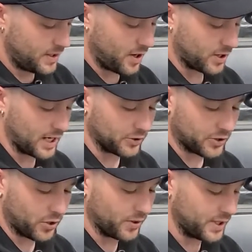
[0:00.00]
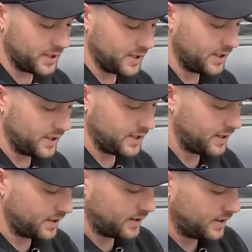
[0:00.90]
are color coded
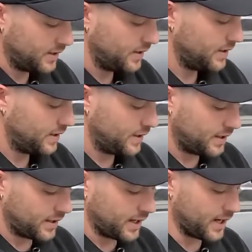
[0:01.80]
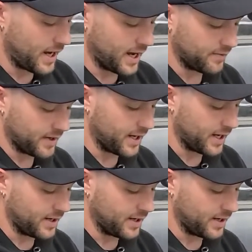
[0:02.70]
and have a